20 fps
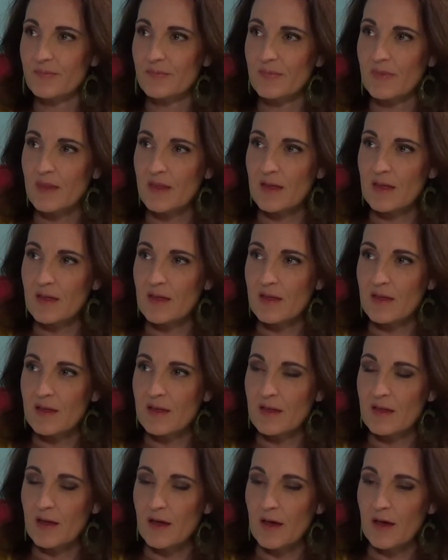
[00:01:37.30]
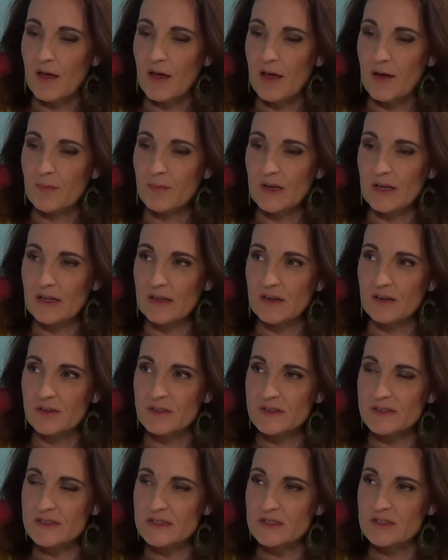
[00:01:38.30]
Correct. Uh, how many
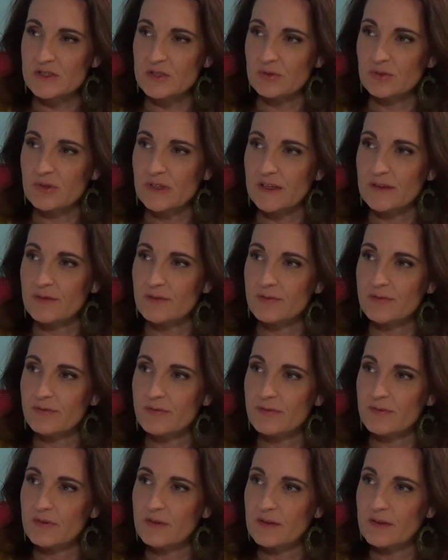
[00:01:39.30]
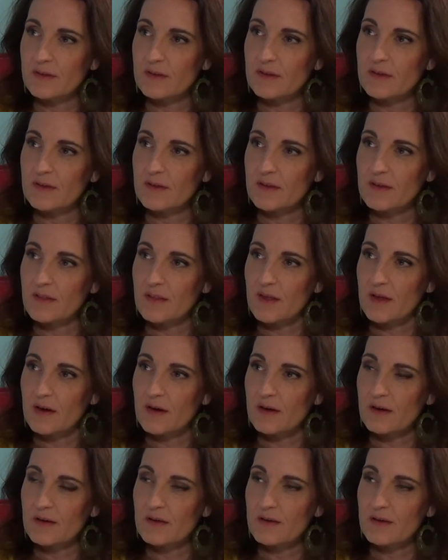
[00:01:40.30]
years did you live there?